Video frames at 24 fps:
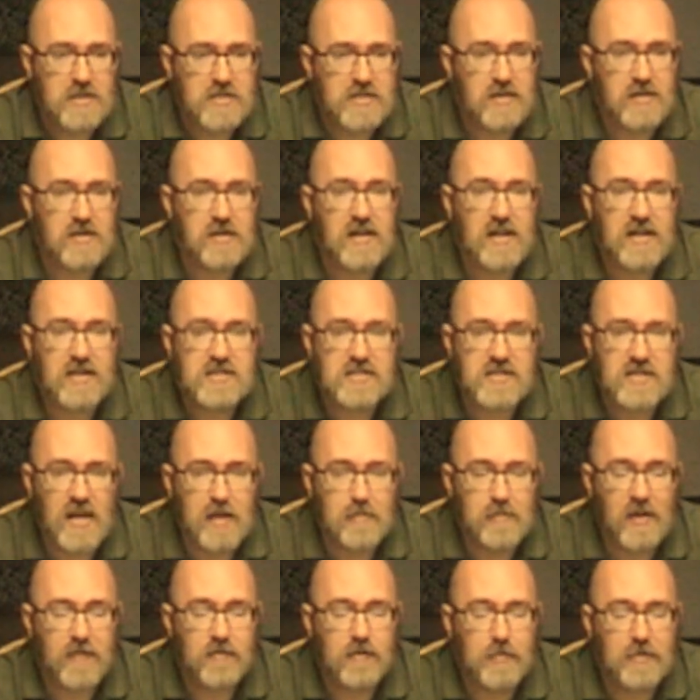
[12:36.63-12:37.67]
Until next
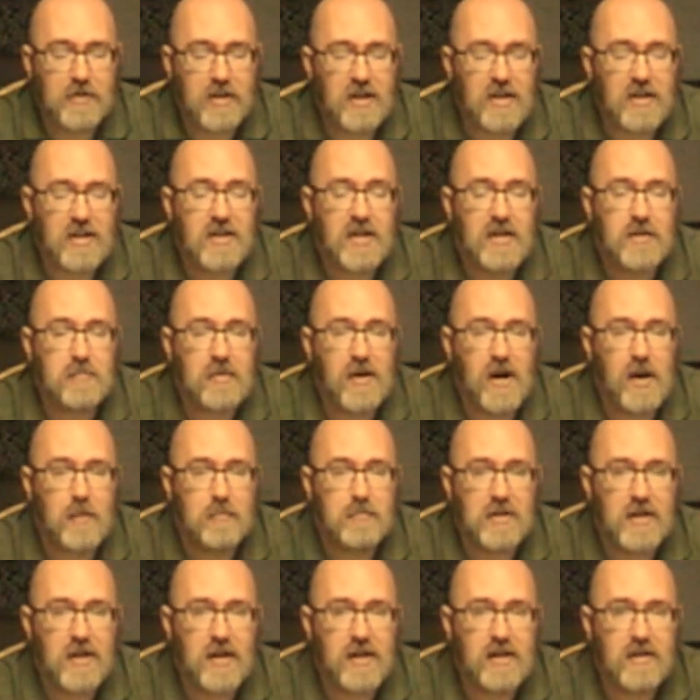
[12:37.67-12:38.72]
time, everybody, keep
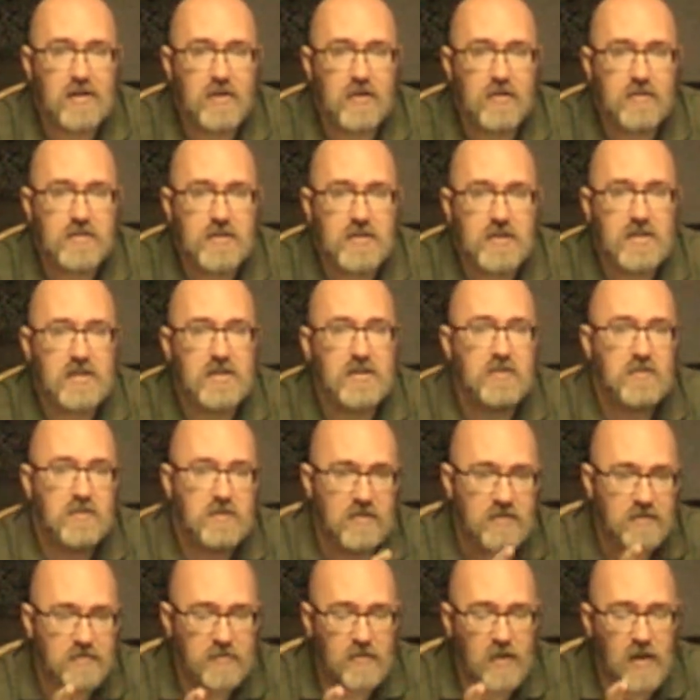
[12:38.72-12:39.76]
on playing UFTA
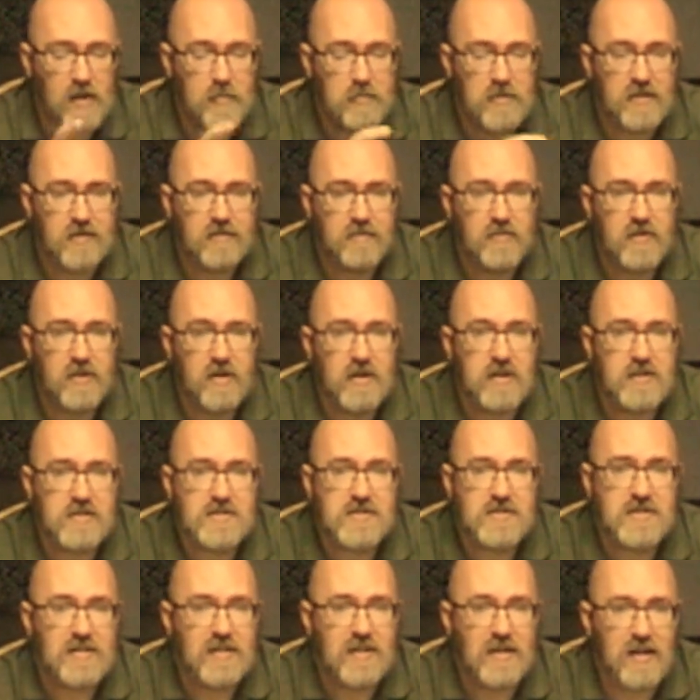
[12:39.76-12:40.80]
with your family and
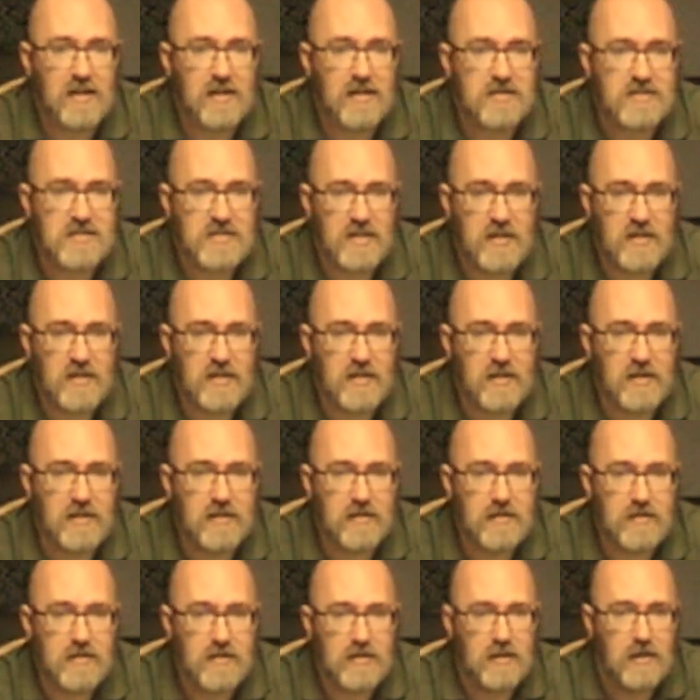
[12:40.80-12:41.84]
friends, and I'll see you then.
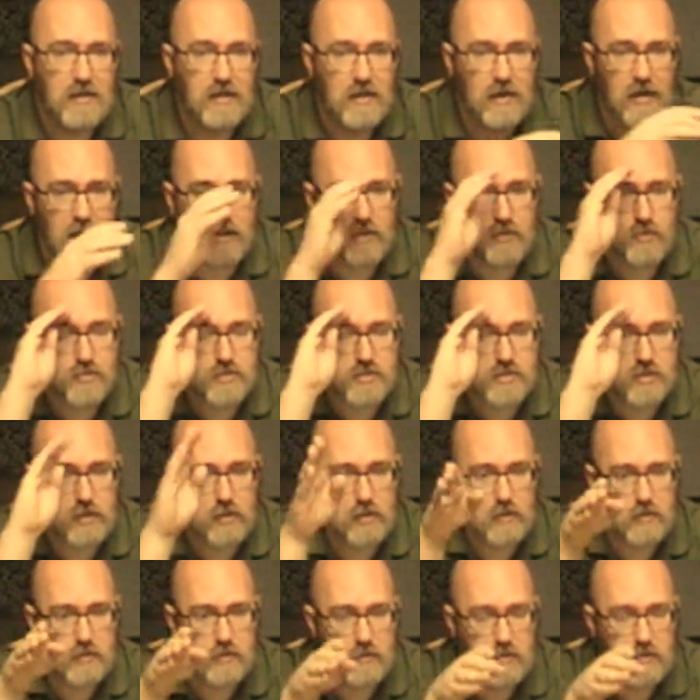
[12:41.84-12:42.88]
Adios.
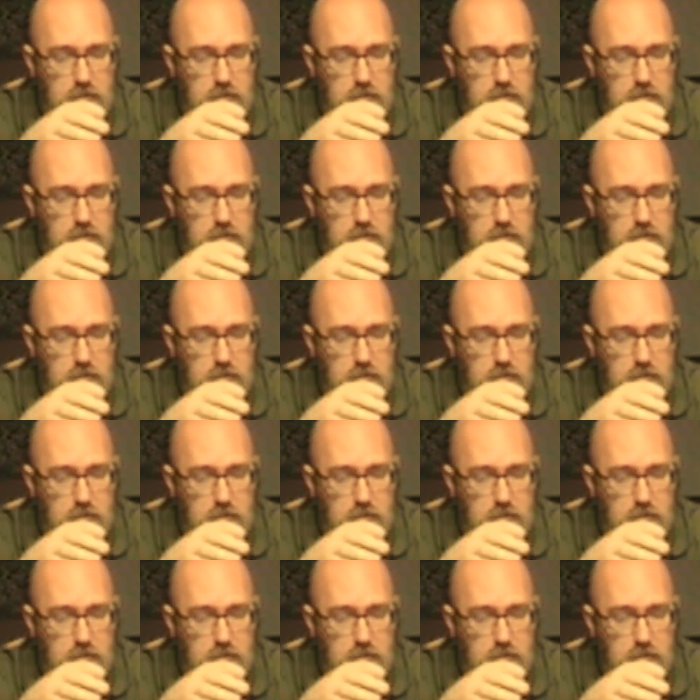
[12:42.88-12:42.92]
